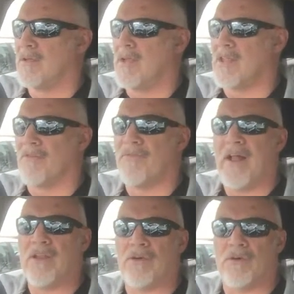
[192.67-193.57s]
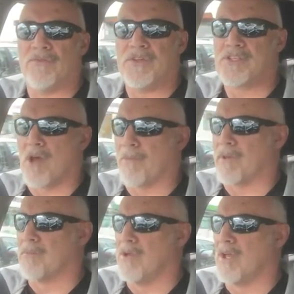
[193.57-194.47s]
Now, the value of this type
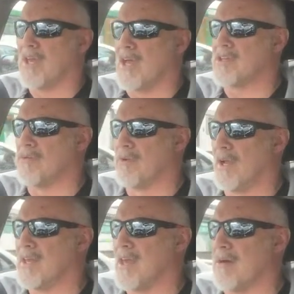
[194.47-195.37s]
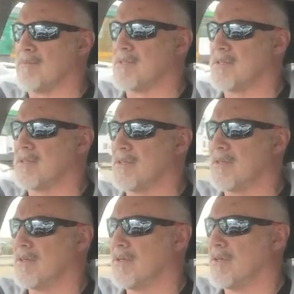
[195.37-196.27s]
of communication really comes
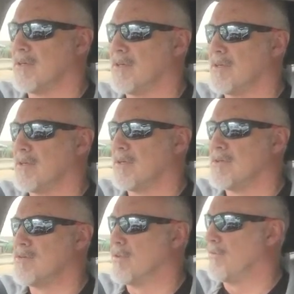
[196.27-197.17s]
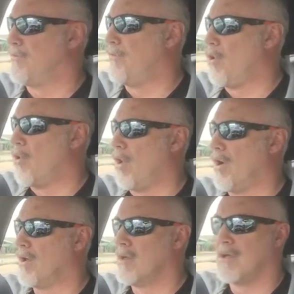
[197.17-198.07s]
to the
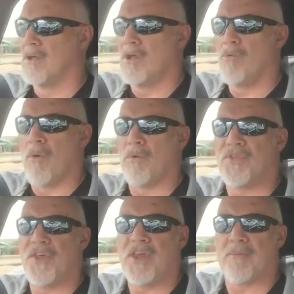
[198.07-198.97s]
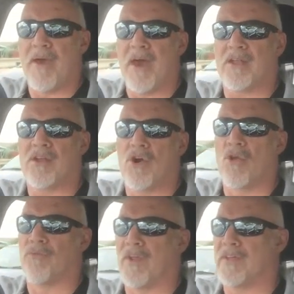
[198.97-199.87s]
fore when we think about
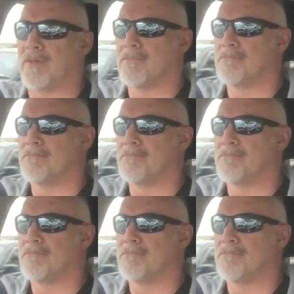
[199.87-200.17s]
conflict.